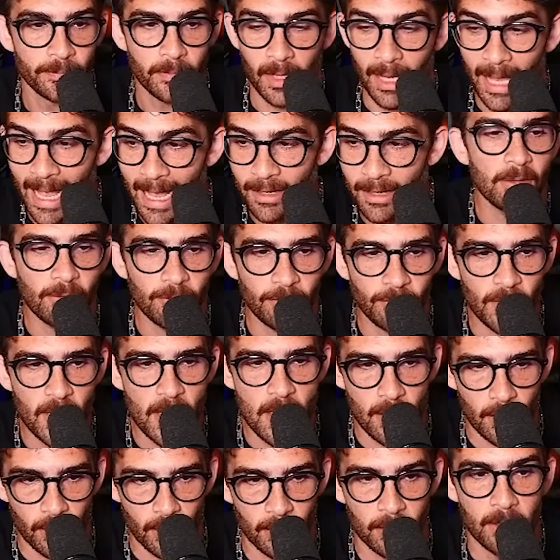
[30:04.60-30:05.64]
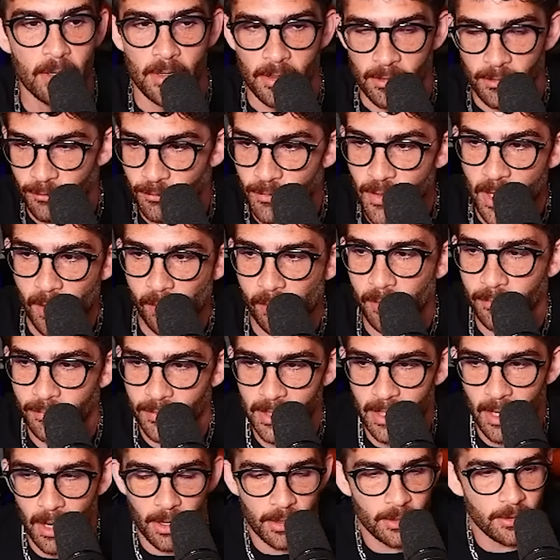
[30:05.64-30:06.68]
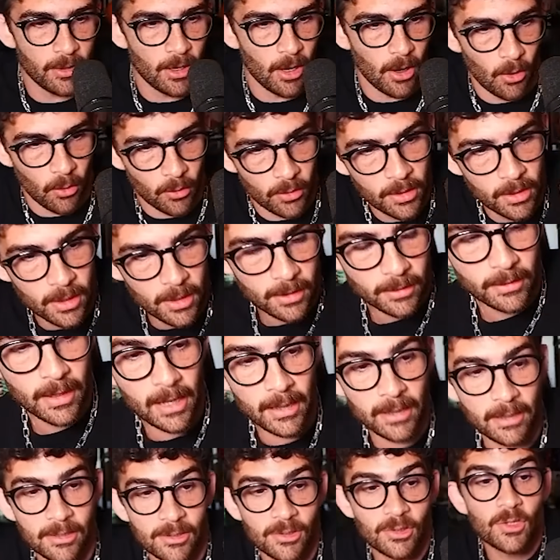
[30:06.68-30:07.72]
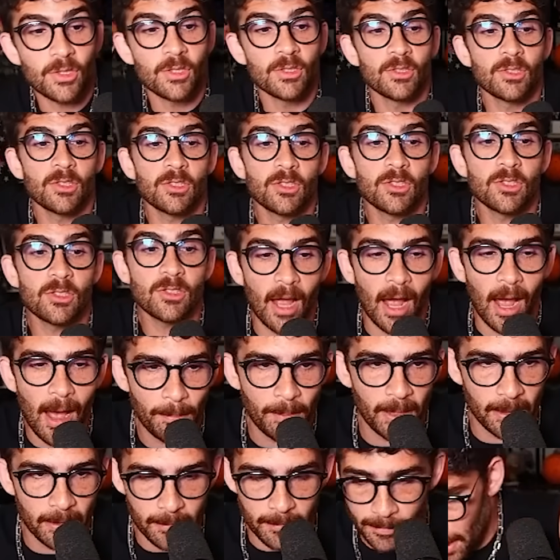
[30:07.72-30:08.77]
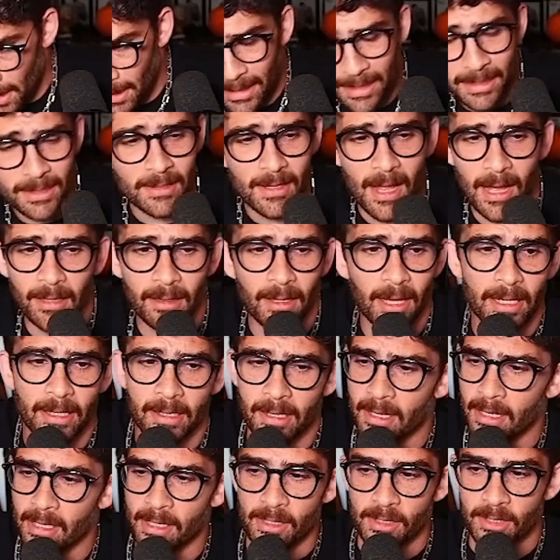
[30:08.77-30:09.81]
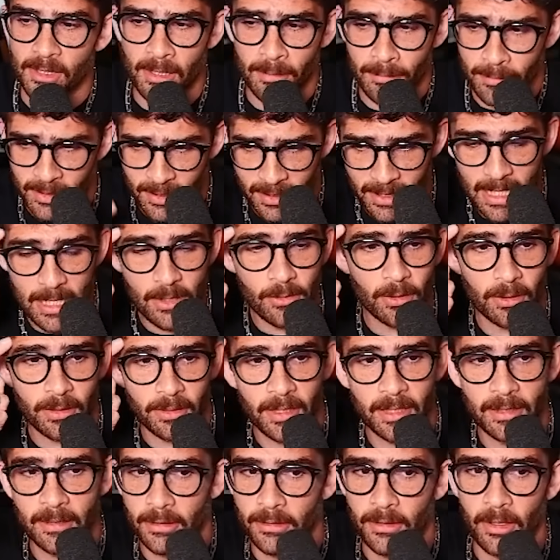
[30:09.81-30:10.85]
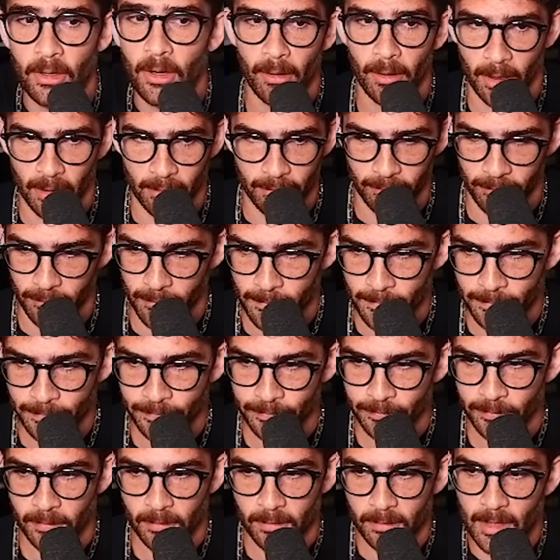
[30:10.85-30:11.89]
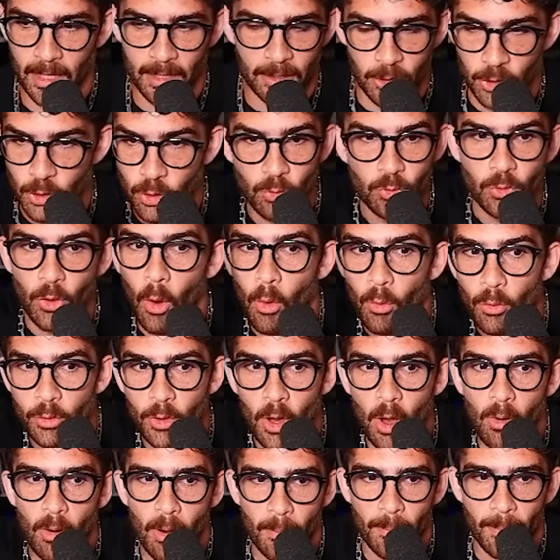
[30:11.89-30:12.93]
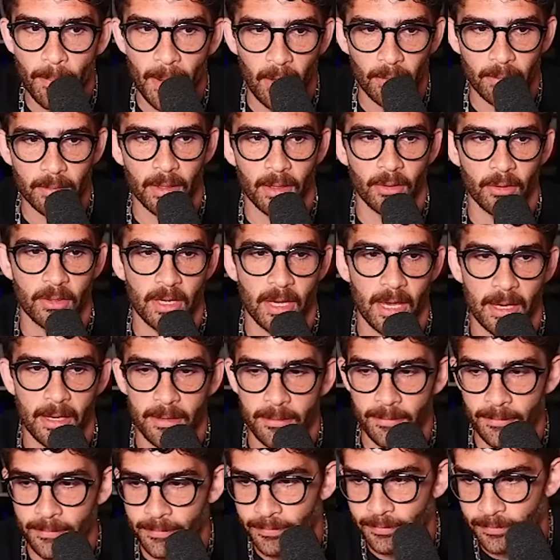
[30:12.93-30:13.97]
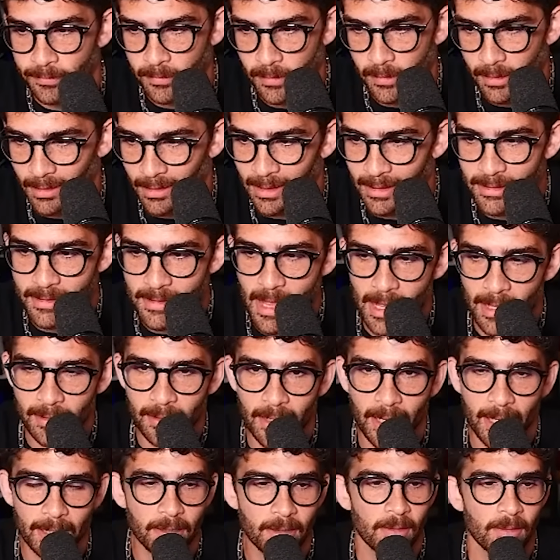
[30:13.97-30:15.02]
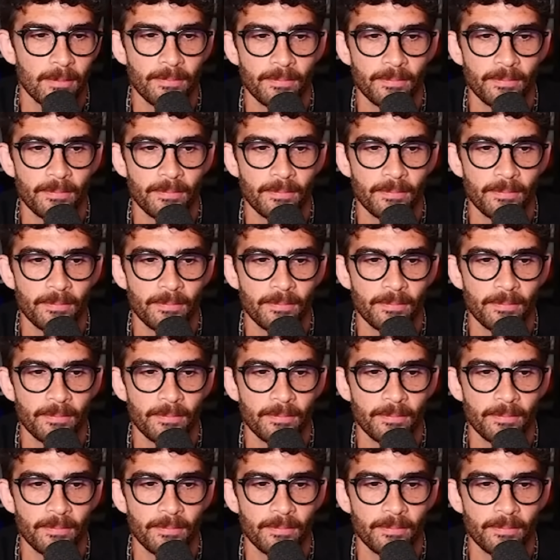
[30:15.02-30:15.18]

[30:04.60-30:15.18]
and fear, fear of the unknown that is stopping. It's not like some secret thing that they're of that you don't know about, okay? It's not like